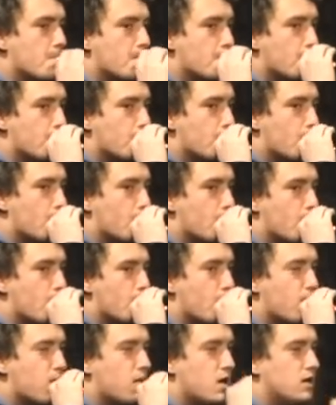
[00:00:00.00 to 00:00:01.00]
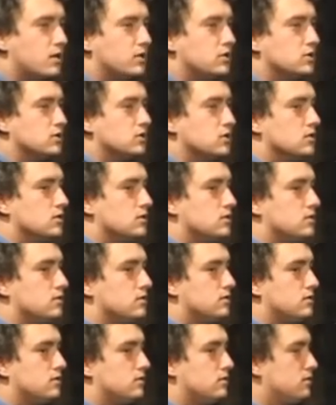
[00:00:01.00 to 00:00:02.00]

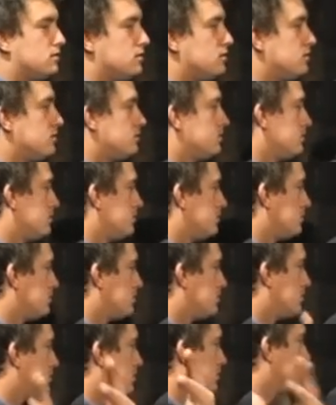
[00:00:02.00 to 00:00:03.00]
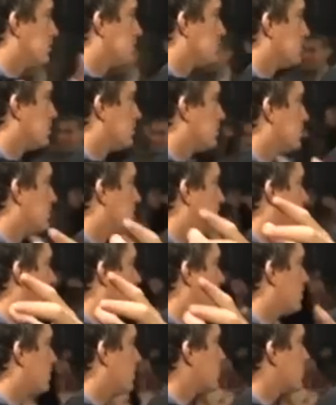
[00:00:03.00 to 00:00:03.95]
This person isn't speaking.